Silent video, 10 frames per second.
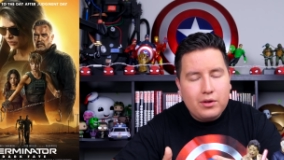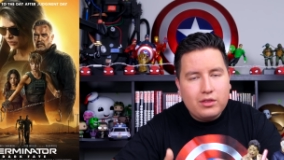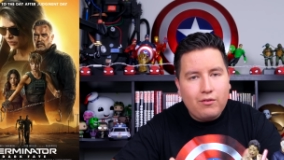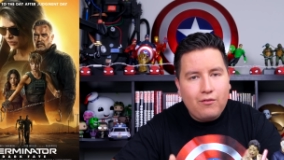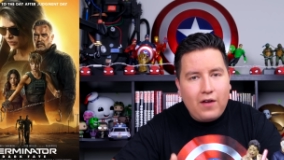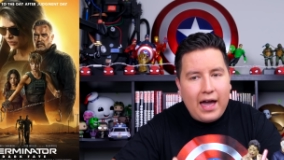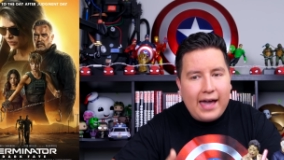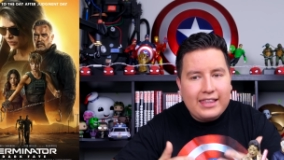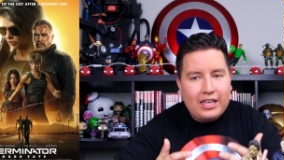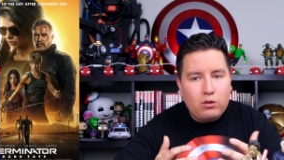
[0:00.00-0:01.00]
but the
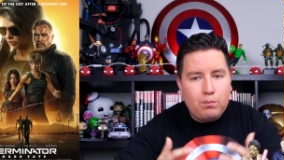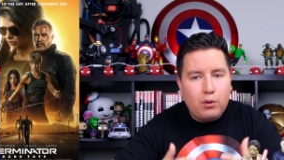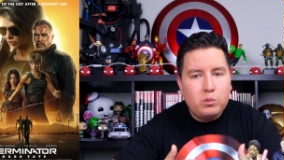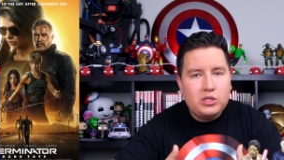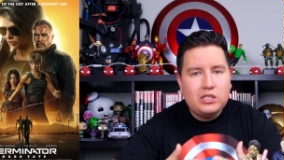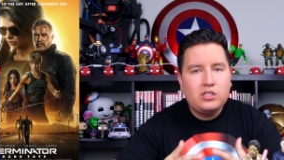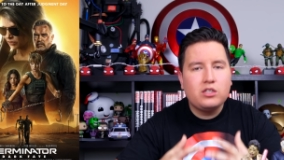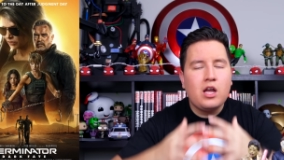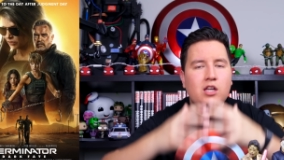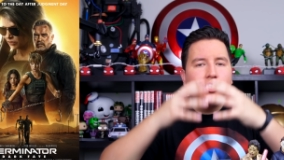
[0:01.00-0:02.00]
fact that you purposely
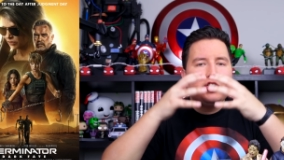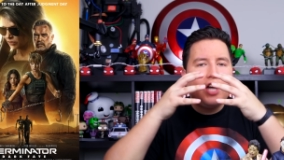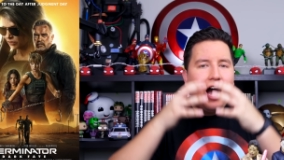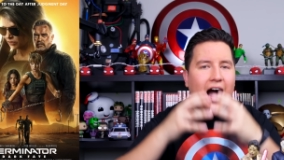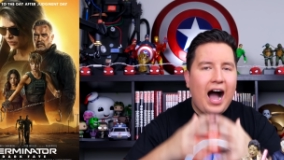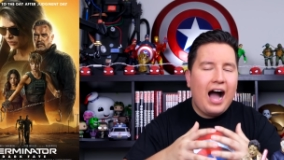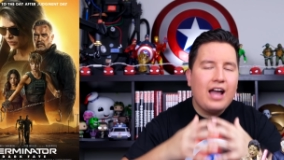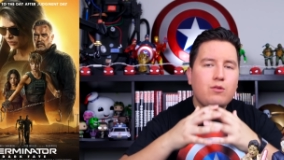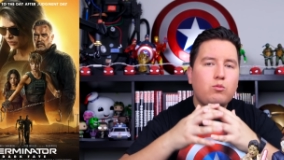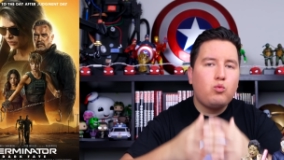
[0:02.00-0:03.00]
took such a
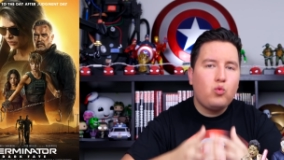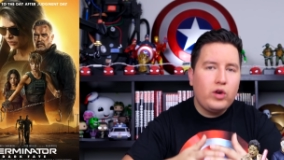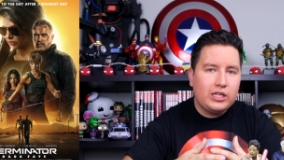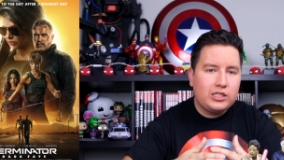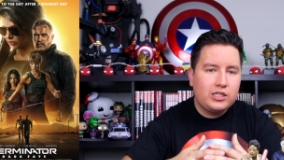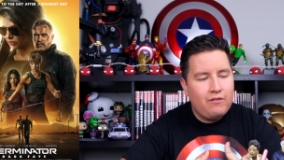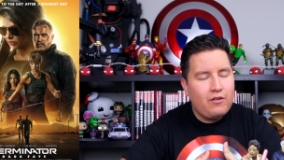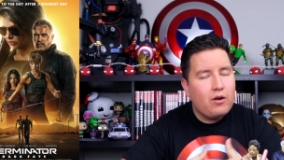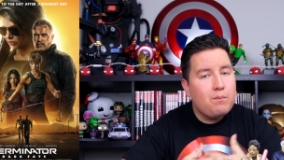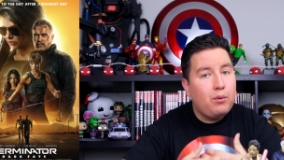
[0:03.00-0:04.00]
high risk and
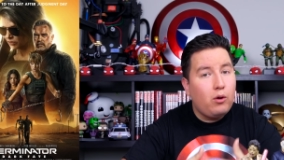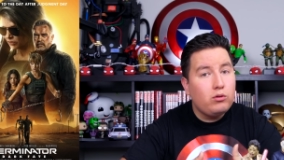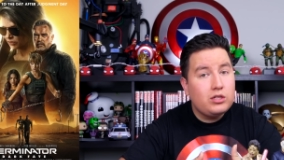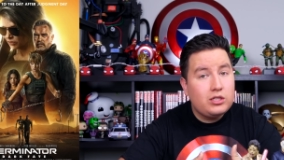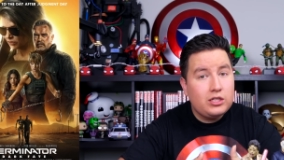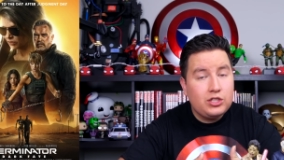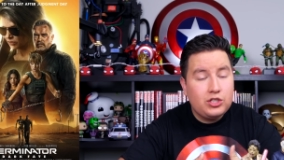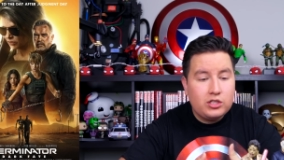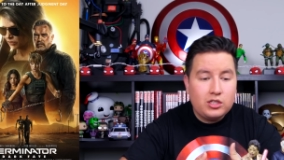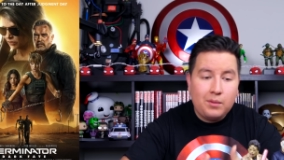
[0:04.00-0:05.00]
very bold
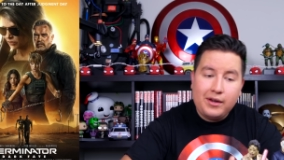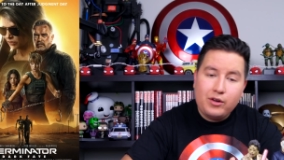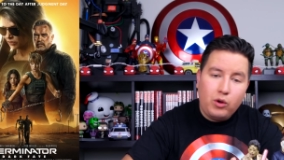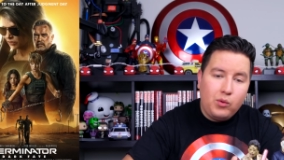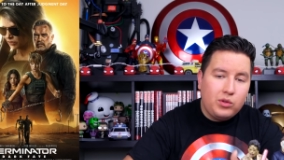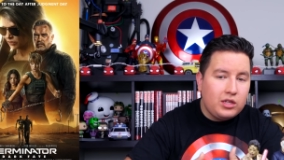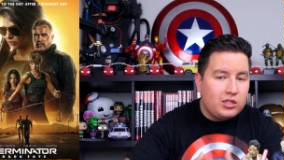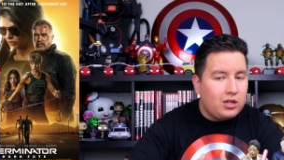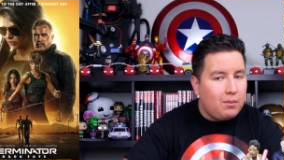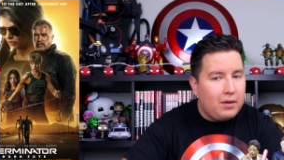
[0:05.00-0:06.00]
decisions, some I agree with and
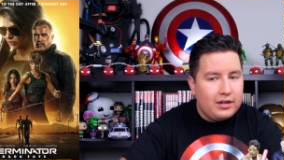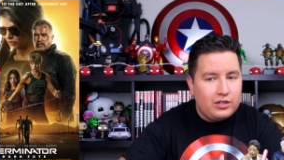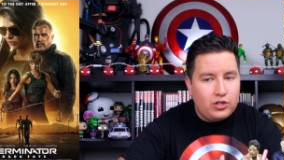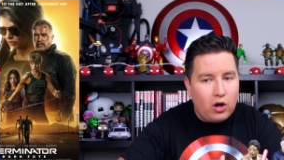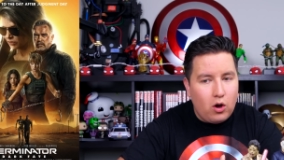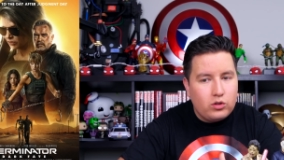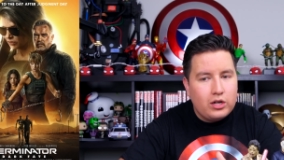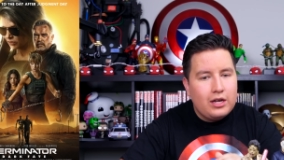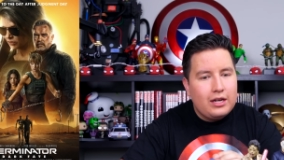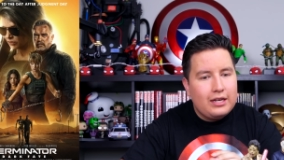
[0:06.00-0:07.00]
some I don't,
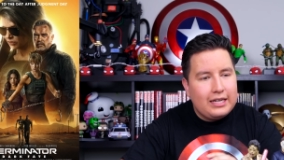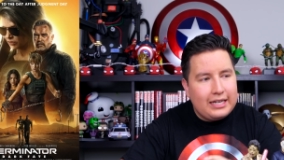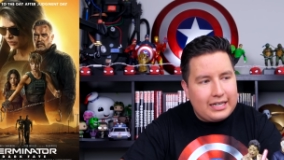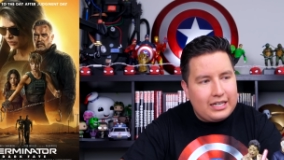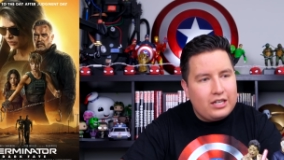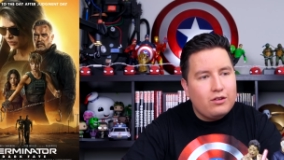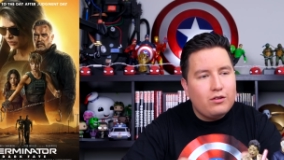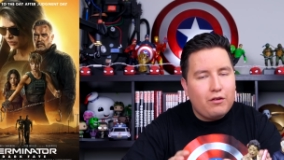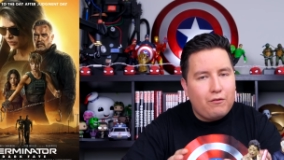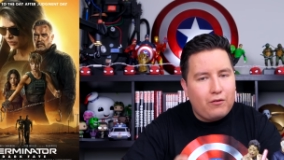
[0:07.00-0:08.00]
it killed a